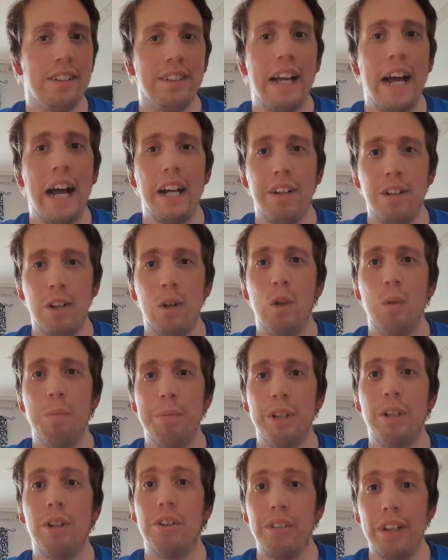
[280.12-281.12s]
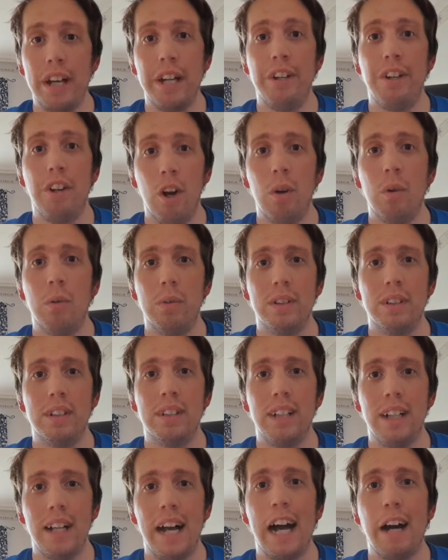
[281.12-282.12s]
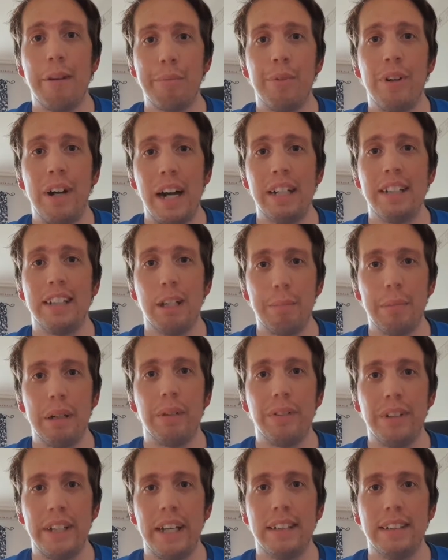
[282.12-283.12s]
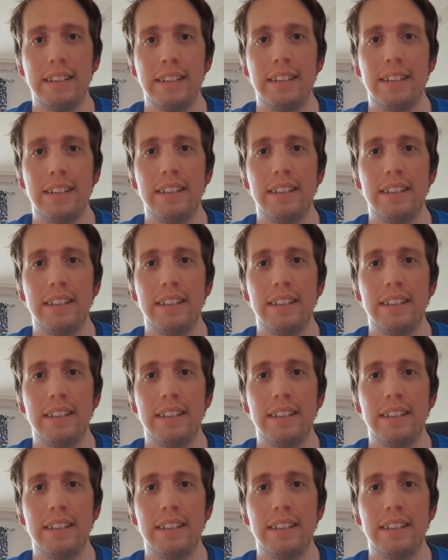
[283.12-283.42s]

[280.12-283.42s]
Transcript: I know, because I know I'm right about that.